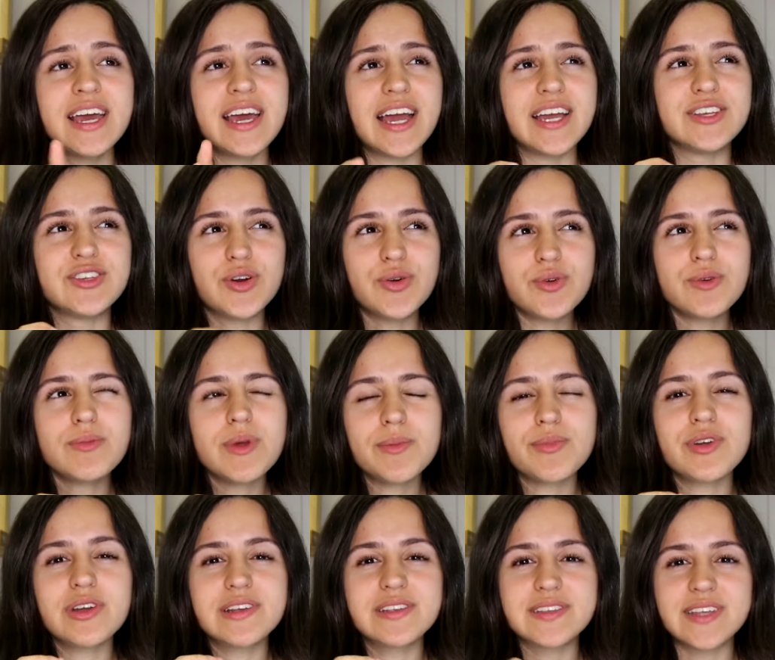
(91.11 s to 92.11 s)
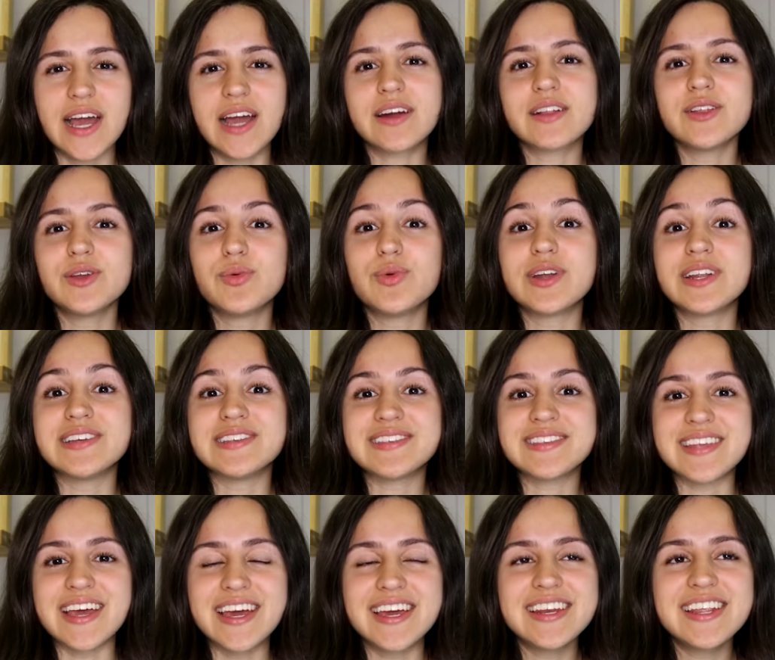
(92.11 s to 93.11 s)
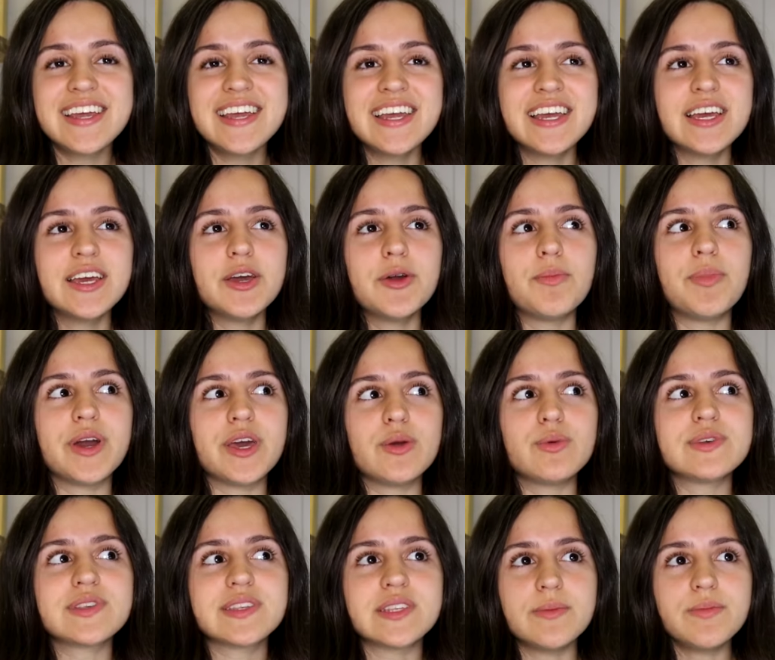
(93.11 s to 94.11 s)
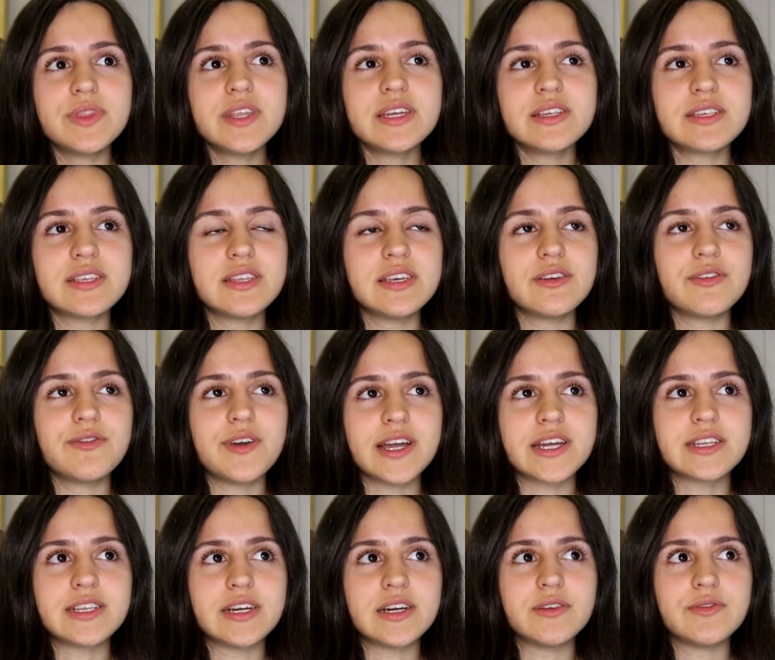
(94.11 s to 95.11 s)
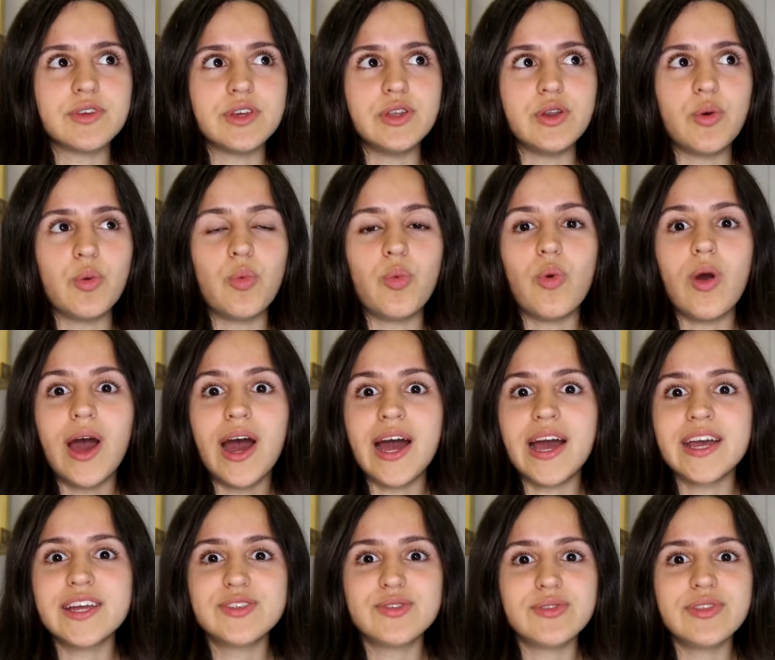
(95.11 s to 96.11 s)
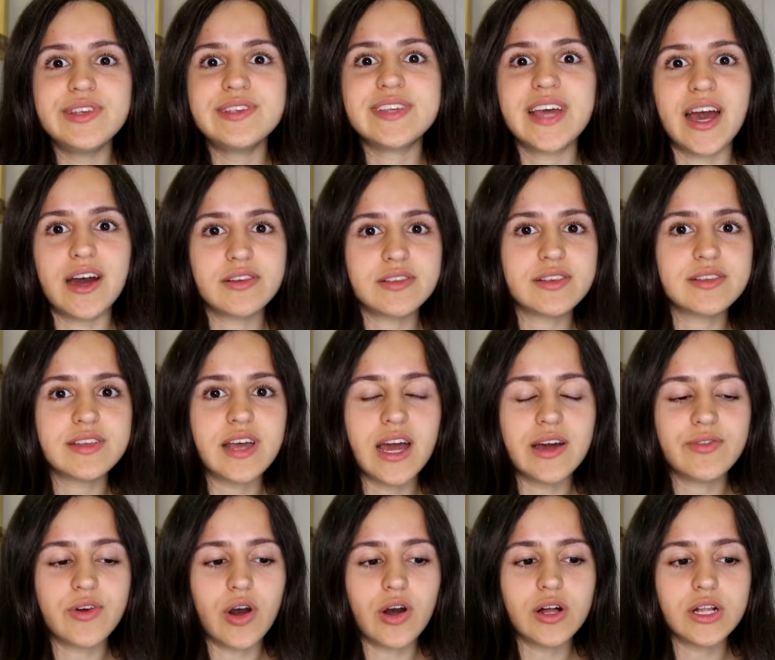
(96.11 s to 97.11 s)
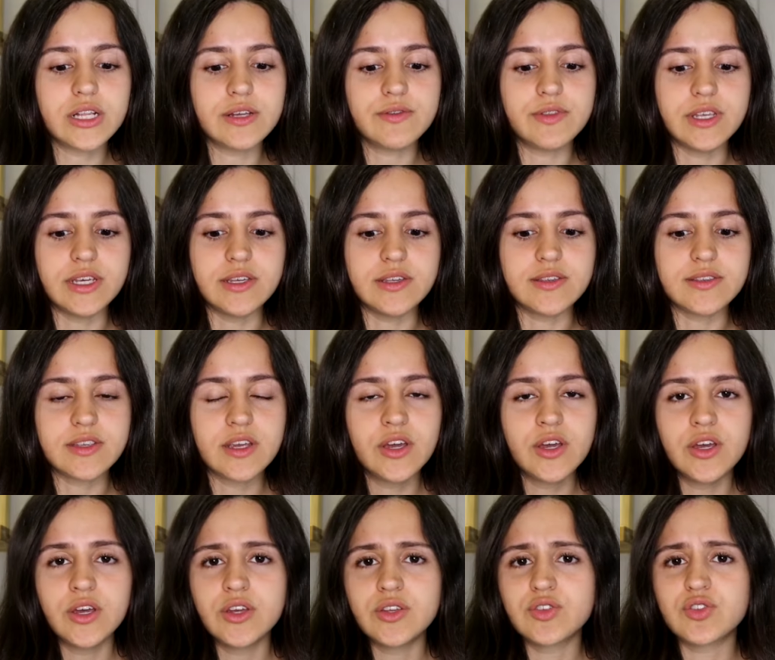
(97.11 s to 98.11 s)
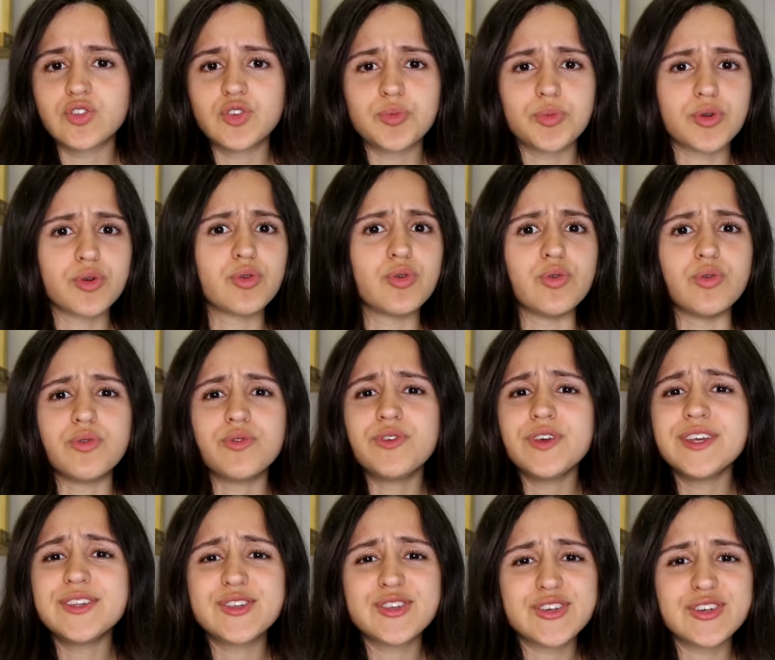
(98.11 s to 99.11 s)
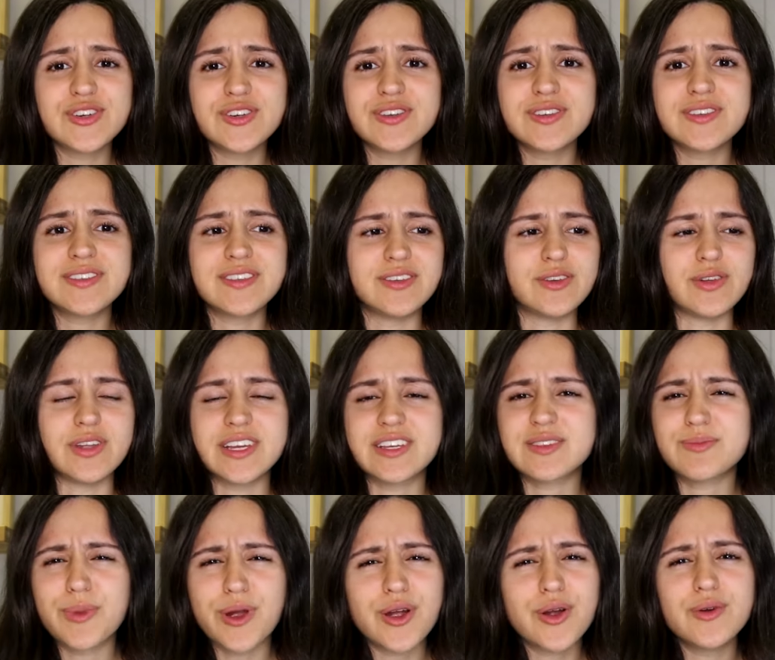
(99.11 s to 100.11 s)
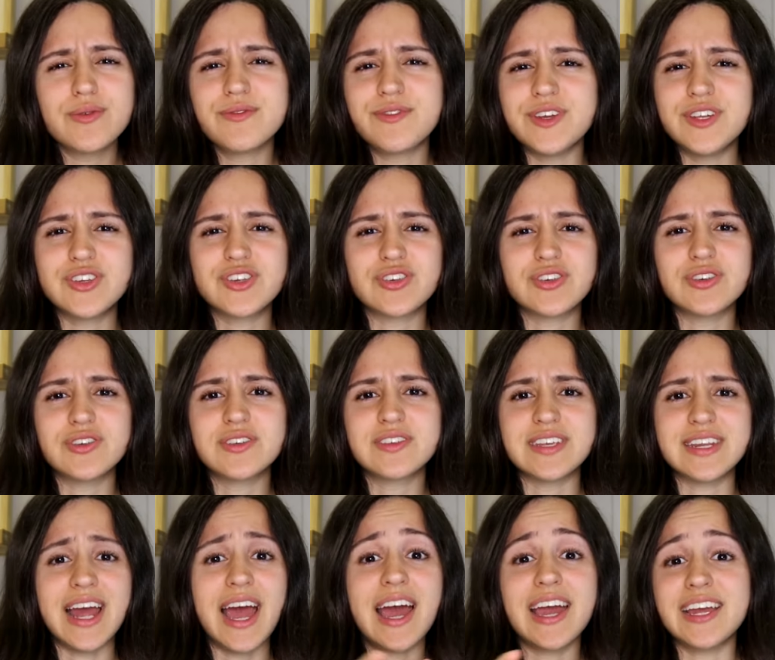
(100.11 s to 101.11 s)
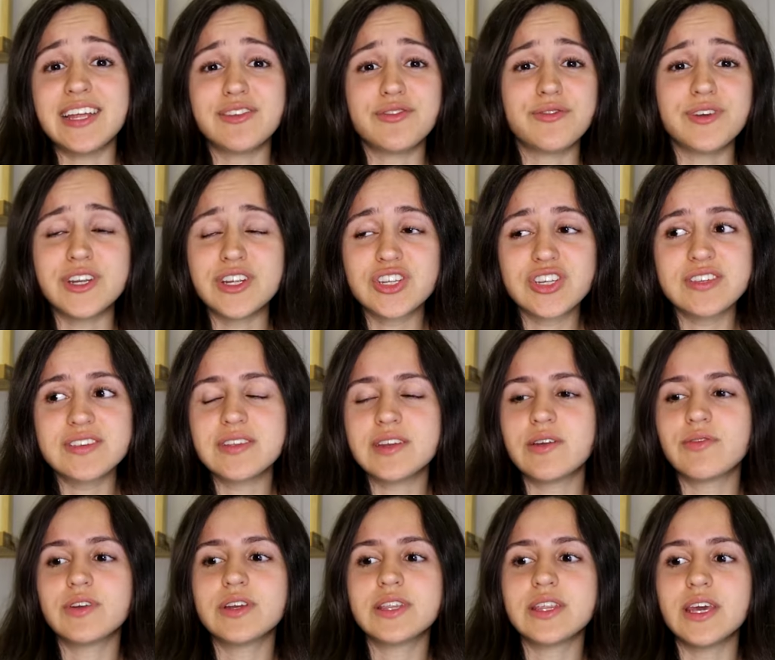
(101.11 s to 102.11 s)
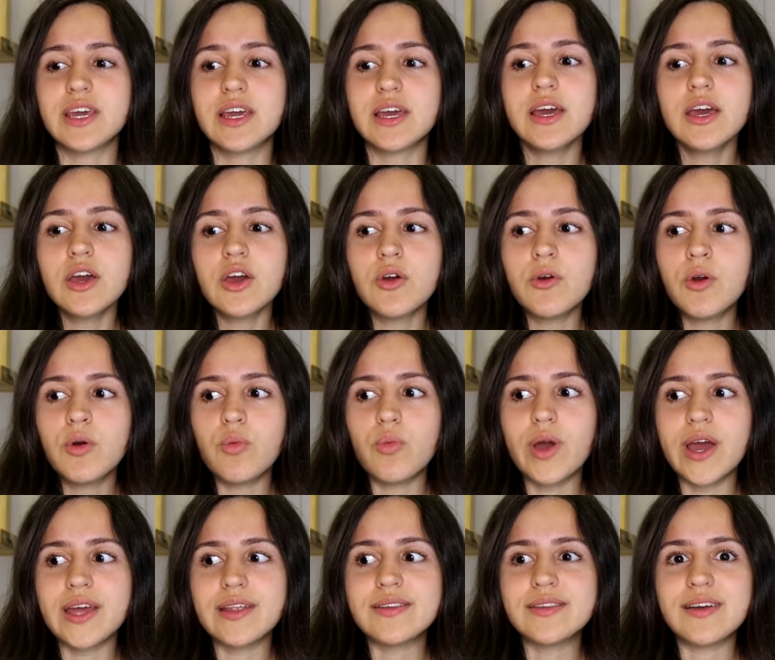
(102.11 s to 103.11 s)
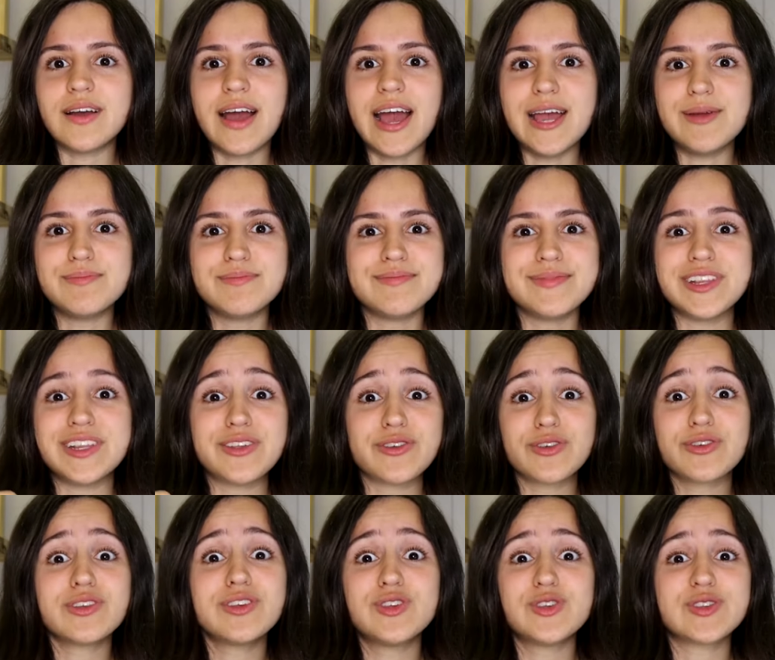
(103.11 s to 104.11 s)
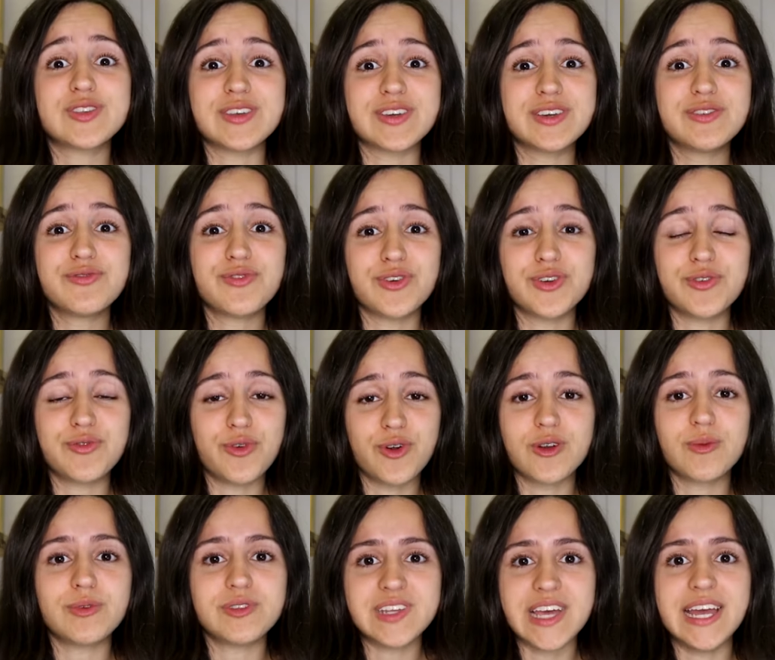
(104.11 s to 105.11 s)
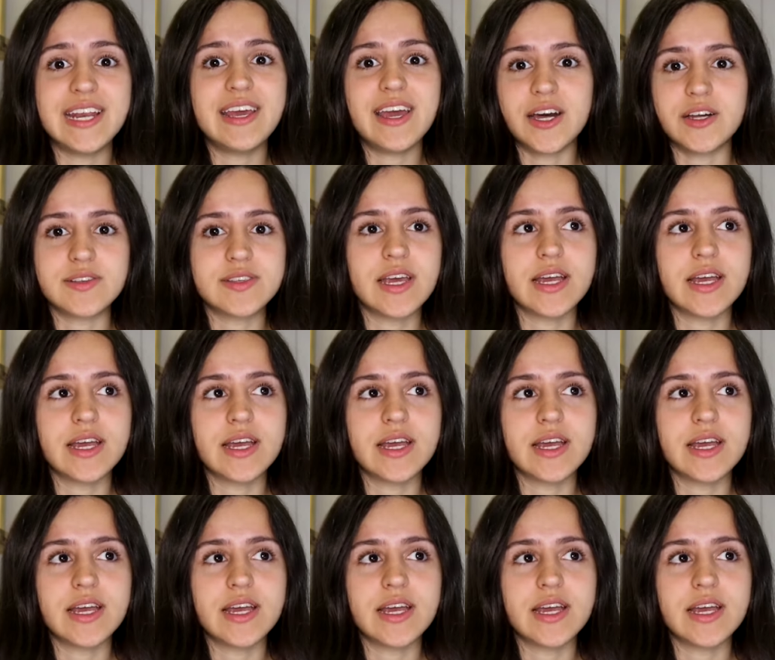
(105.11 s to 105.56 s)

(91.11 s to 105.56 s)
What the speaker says: I don't remember exactly what it said, but it was something to the effect of, why do these houses have all of these super cool features, like smart home features and high-end finishes and everything, when I'm literally just looking for an affordable tiny house.